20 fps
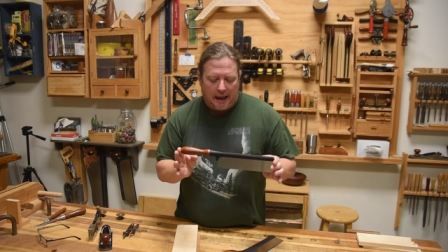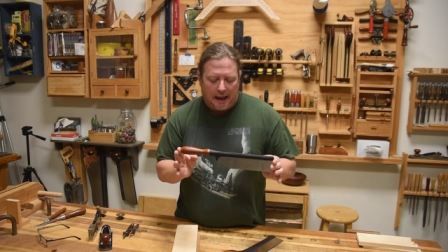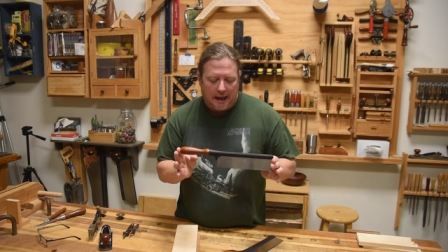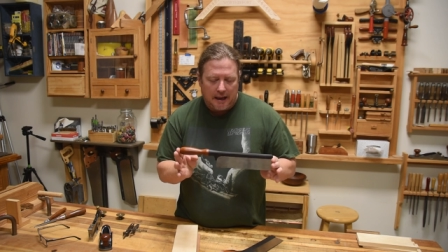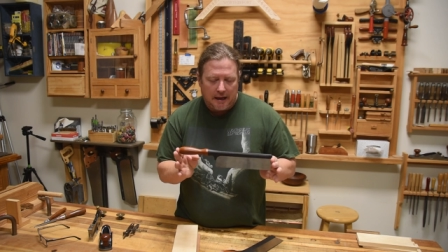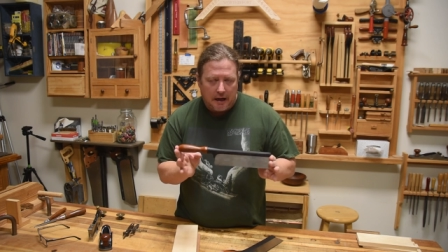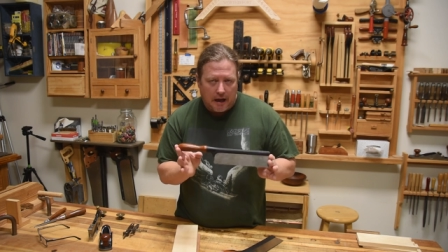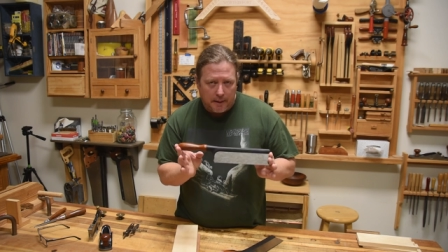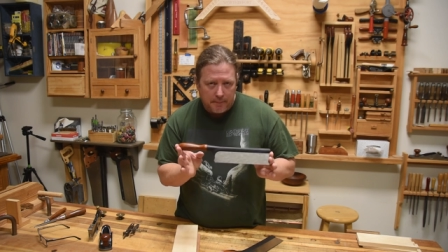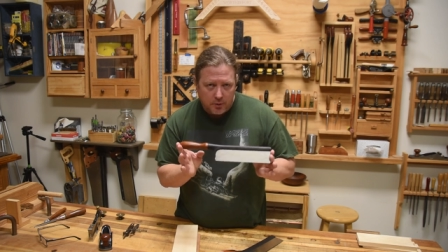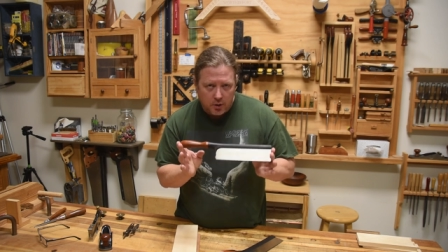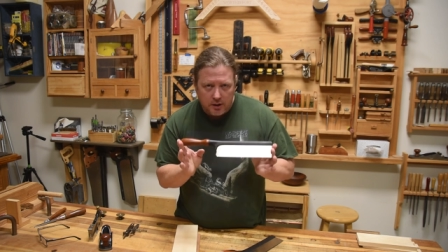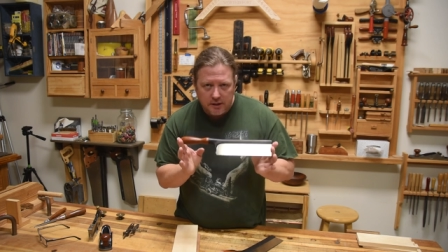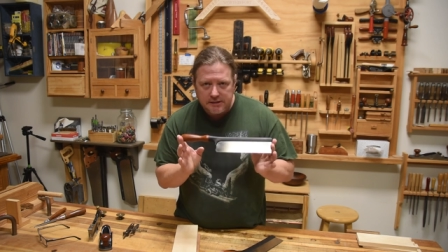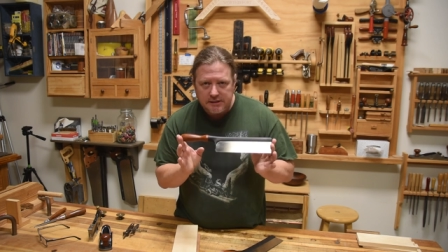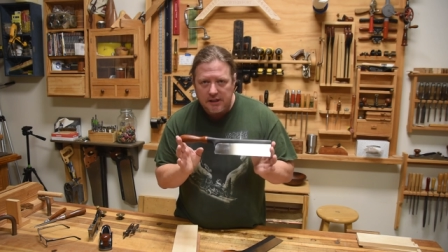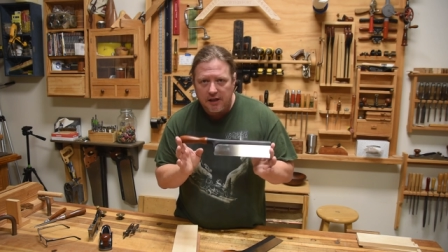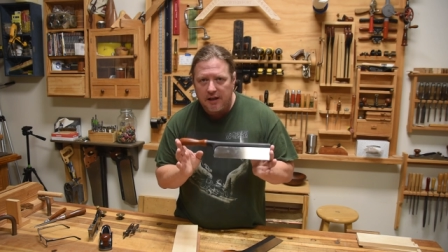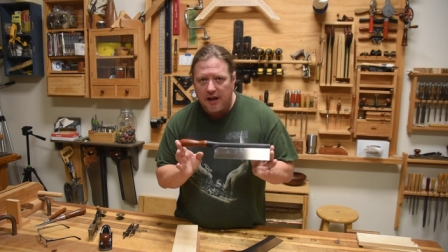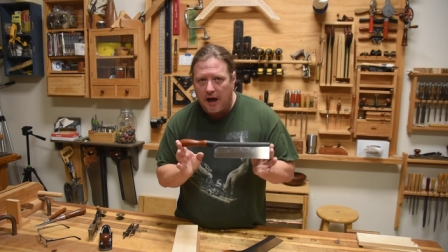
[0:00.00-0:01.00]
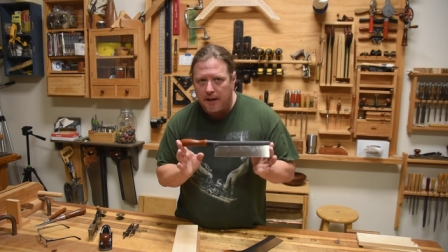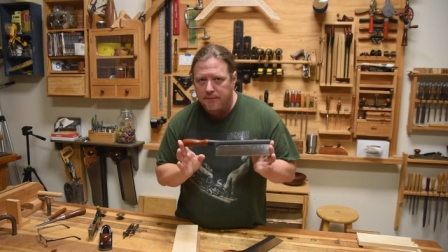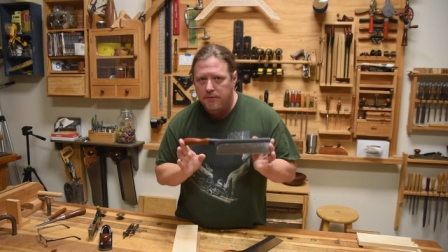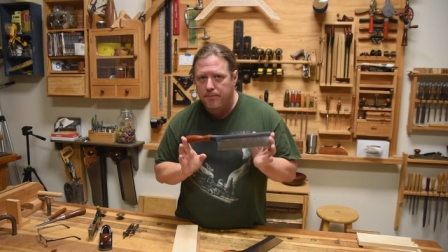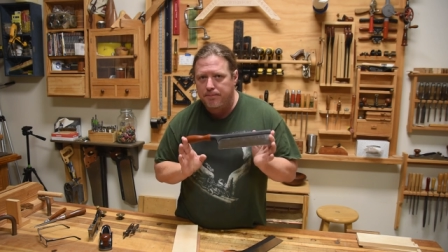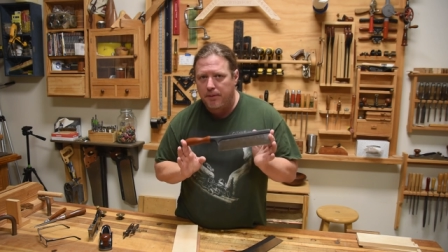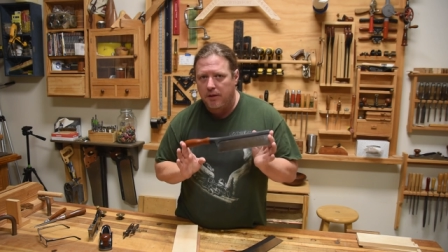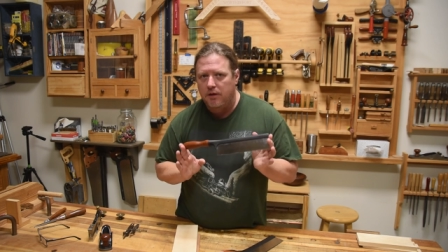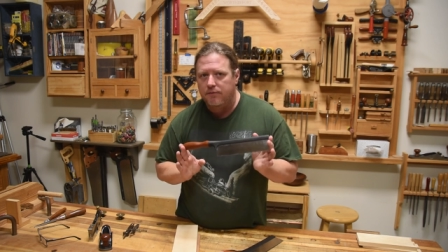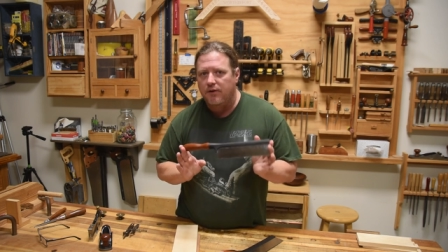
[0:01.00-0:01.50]
and I'm going to tell you, I'm
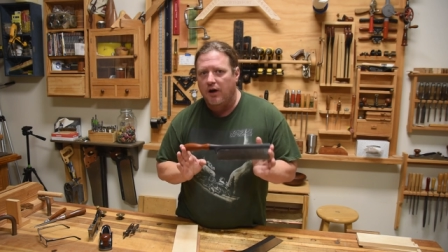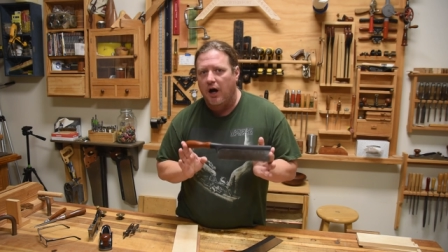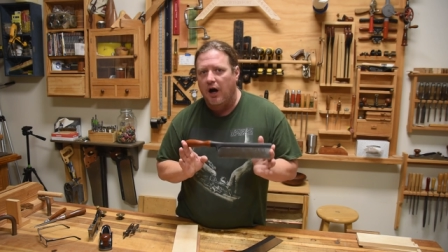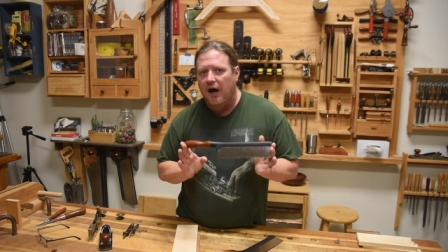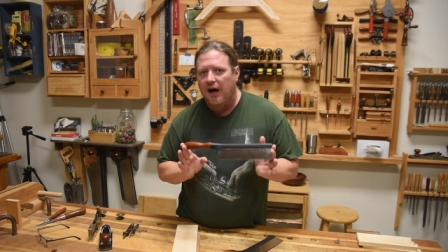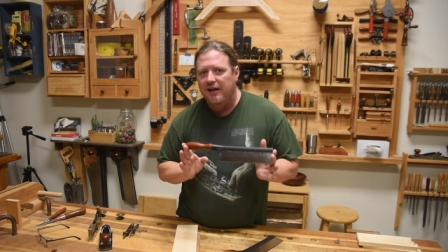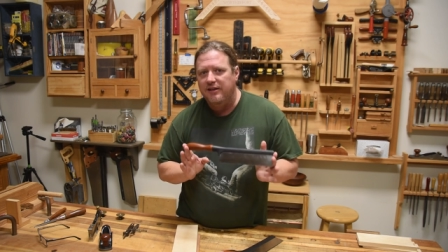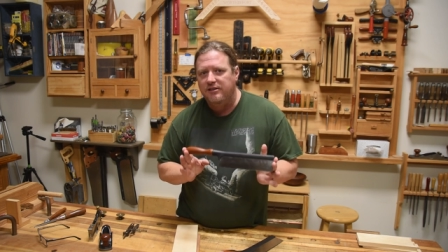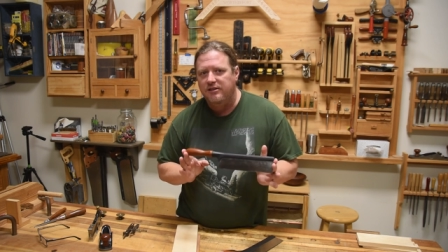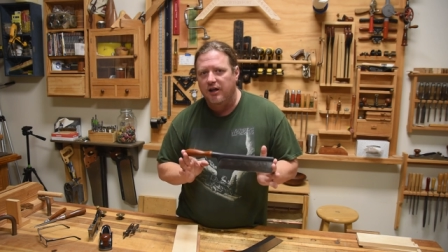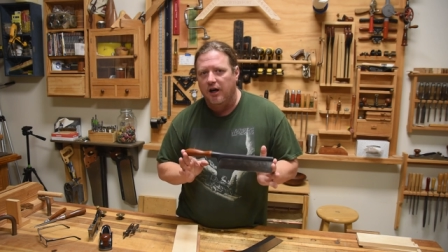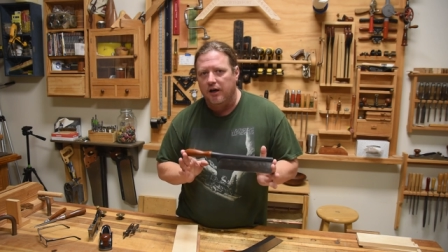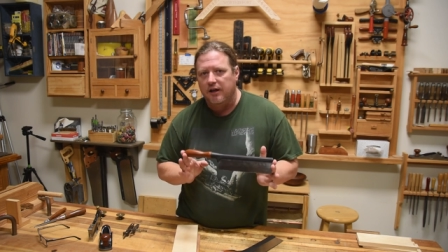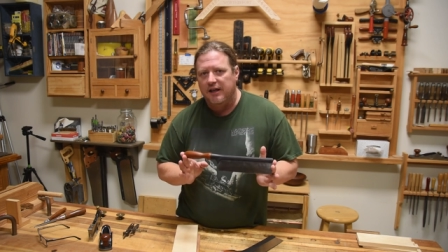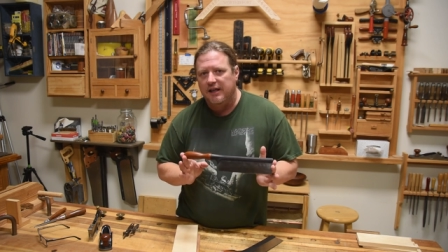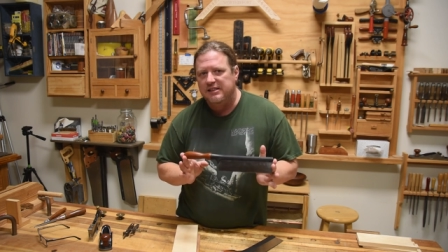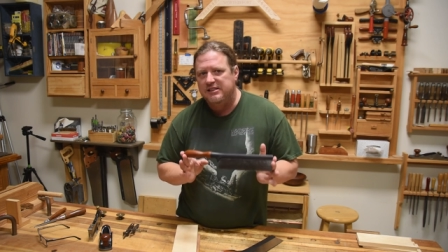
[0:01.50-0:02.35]
a bit of an odd duck.